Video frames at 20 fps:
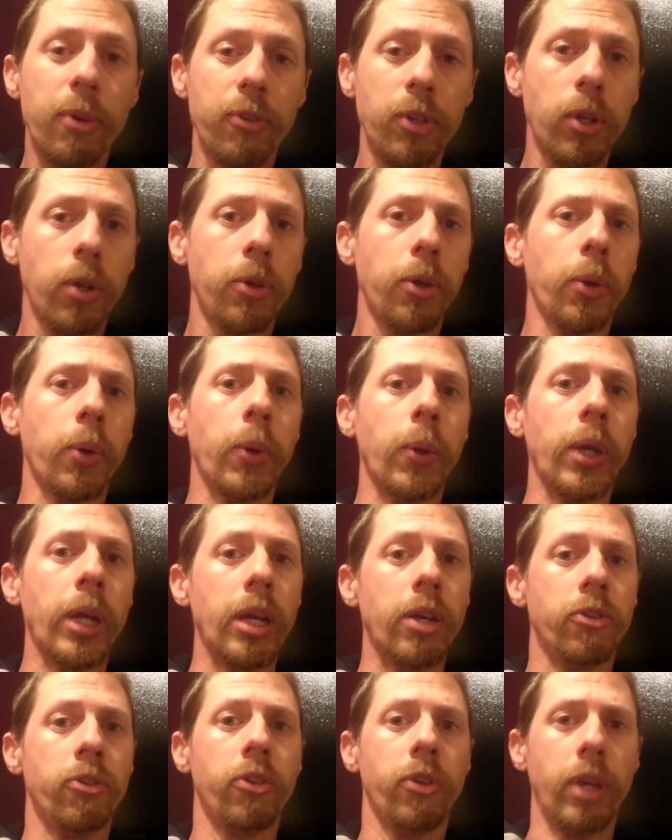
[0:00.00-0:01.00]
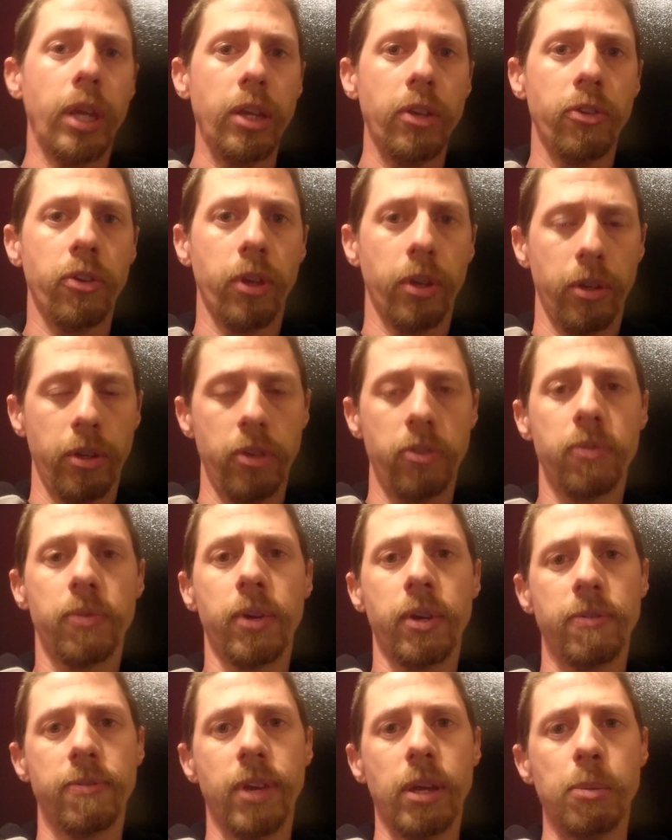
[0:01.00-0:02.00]
if you don't know who he is, he's a
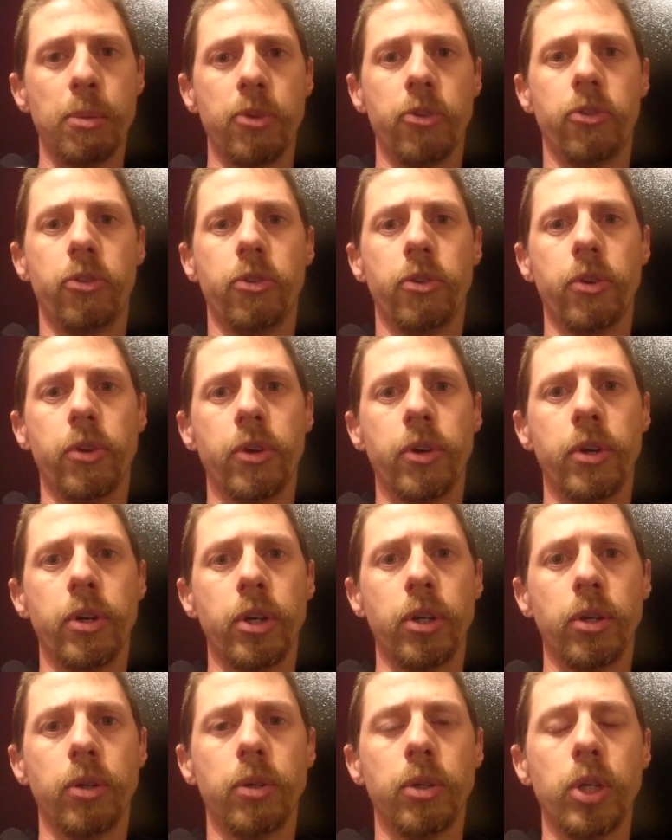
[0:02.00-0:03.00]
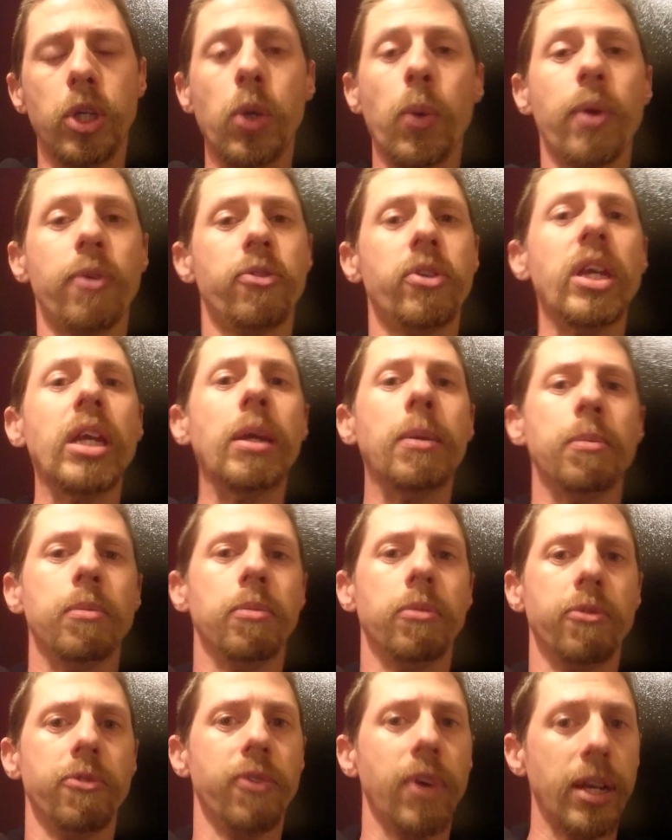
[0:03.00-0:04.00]
very famous UFC
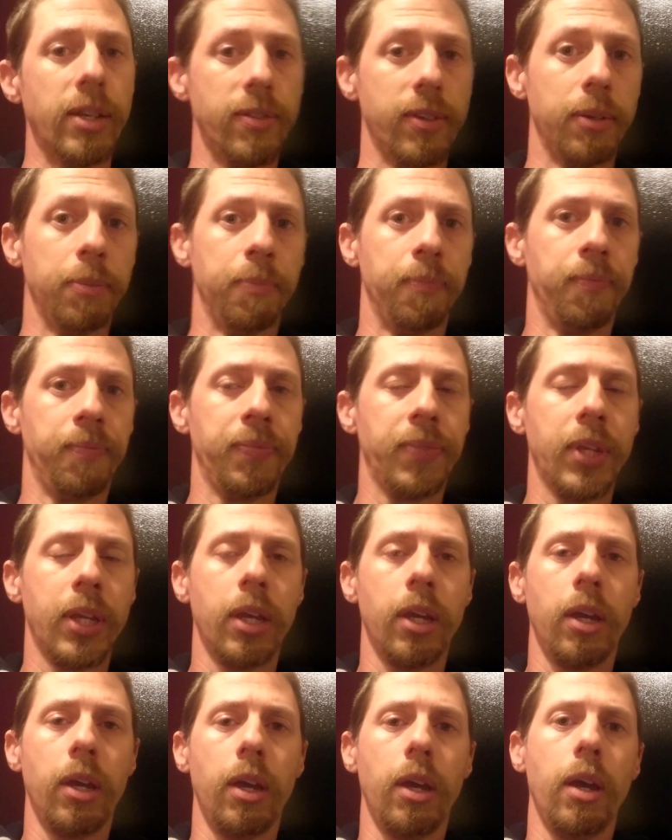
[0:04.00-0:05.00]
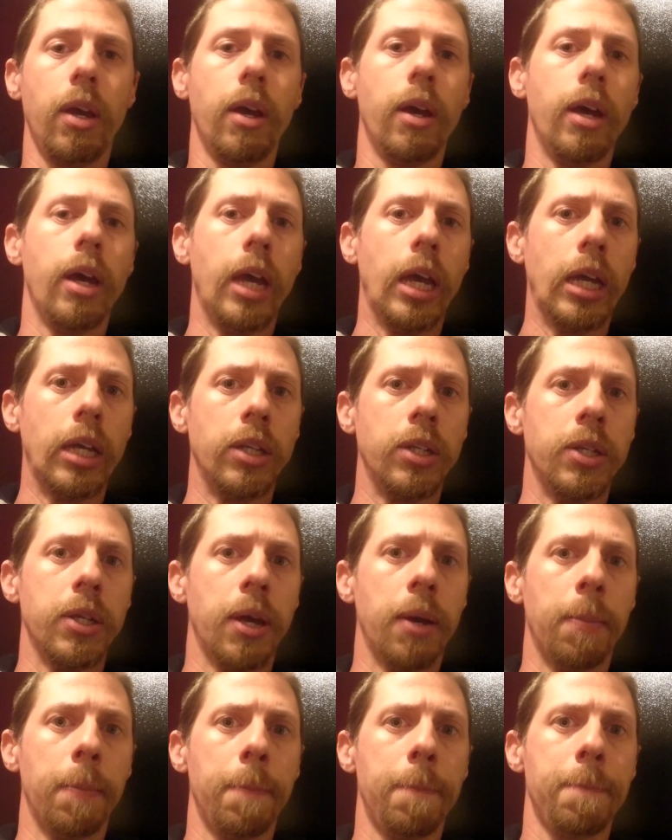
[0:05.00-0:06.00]
fighter.
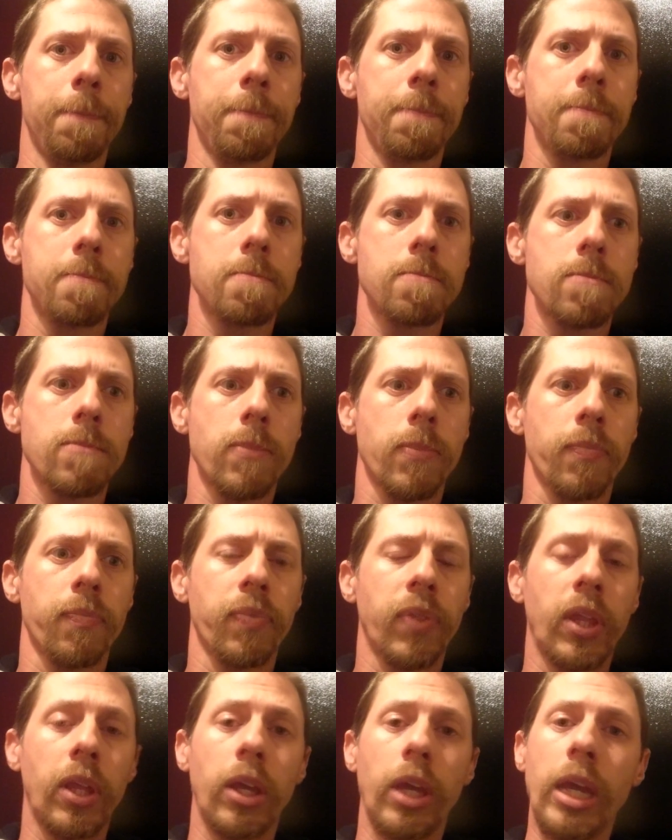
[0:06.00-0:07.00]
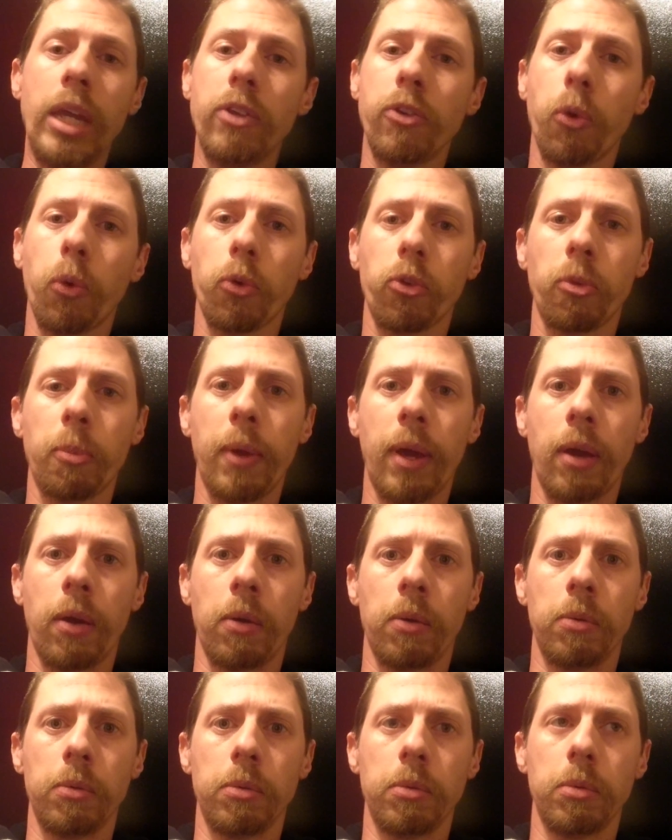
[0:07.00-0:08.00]
And he talks
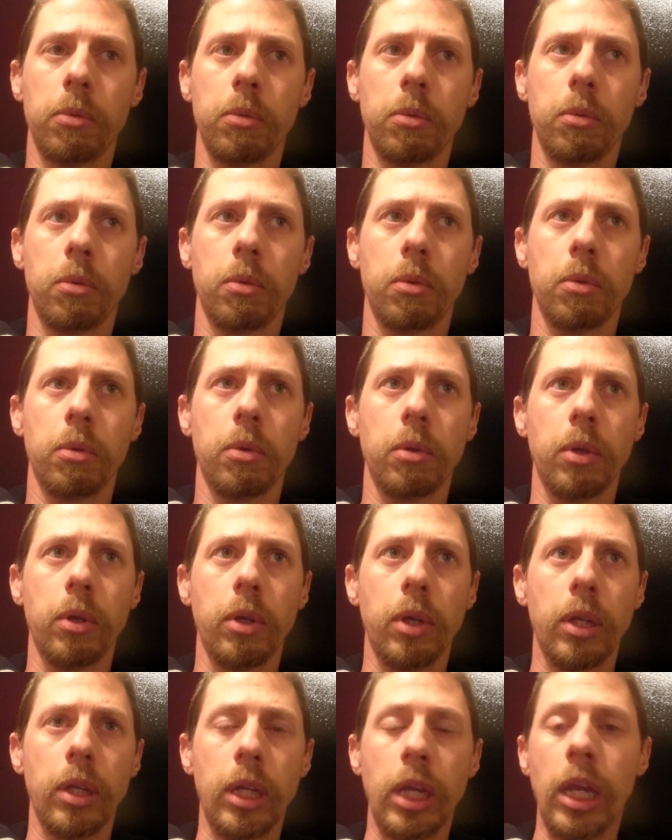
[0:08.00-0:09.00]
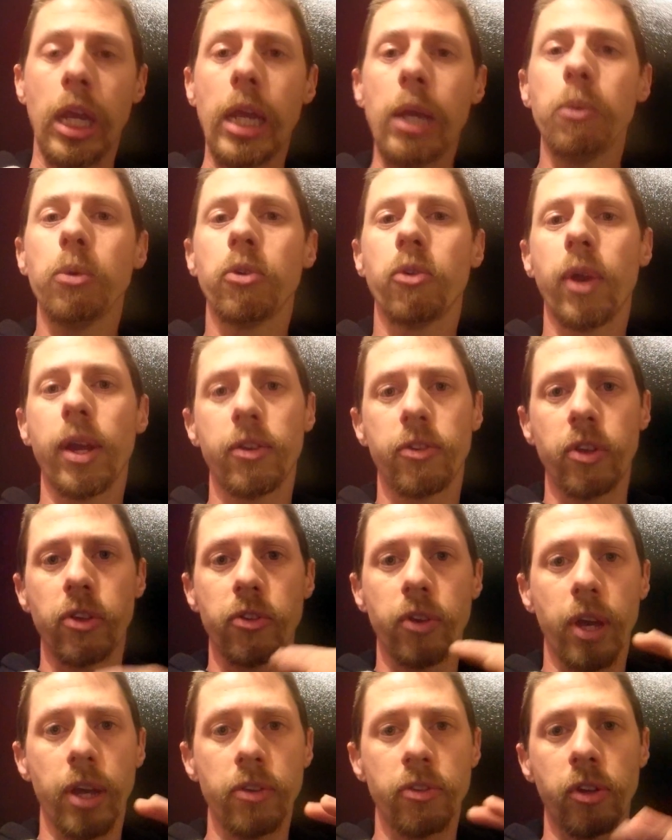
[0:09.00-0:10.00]
about, he would rest his
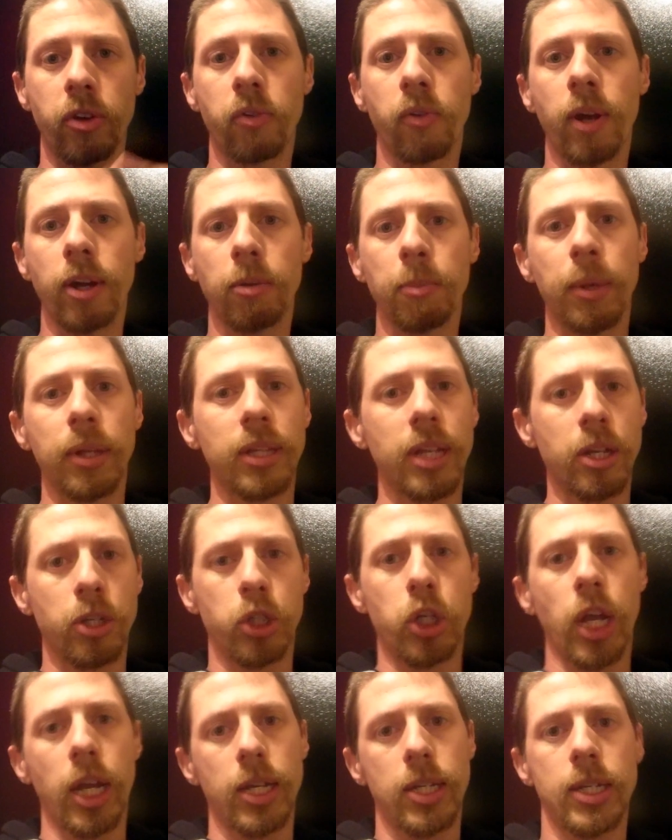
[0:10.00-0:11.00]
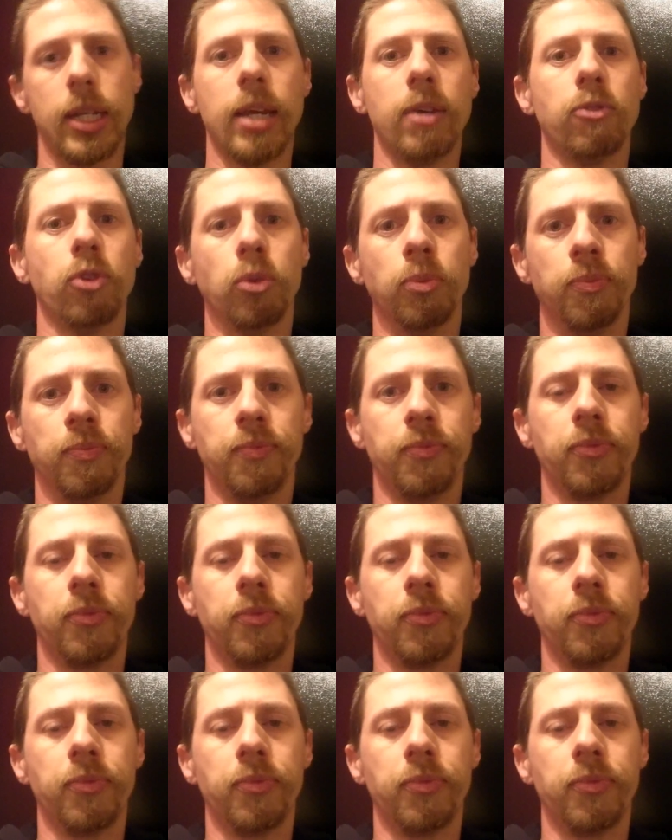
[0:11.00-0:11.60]
eyes at around about their chest level,